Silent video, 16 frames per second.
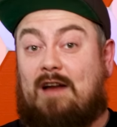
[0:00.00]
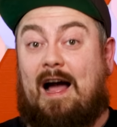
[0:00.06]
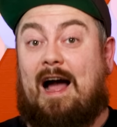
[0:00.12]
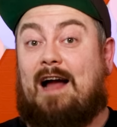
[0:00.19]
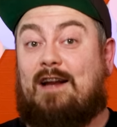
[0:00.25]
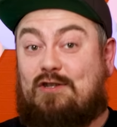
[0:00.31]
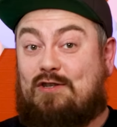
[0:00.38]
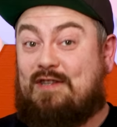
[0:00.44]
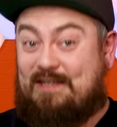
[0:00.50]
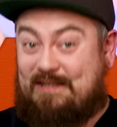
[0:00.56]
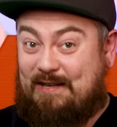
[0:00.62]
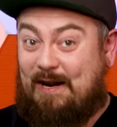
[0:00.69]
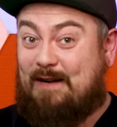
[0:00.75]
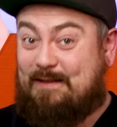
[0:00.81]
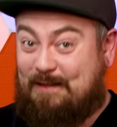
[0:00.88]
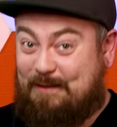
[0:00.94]
actually
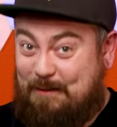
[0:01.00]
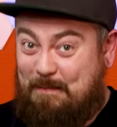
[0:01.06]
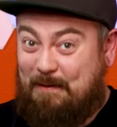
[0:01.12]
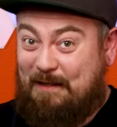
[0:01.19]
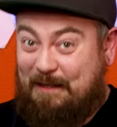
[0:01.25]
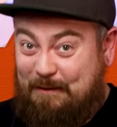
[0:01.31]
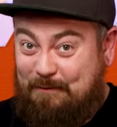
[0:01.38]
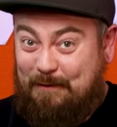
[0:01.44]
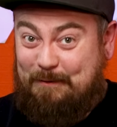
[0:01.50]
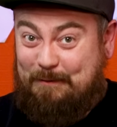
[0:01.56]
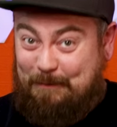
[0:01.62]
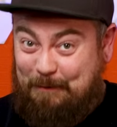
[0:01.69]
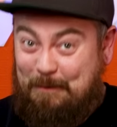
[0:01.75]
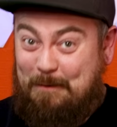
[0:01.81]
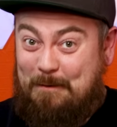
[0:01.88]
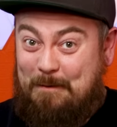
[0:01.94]
started to believe it
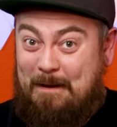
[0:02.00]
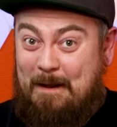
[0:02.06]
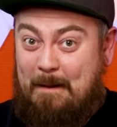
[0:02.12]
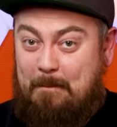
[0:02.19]
too,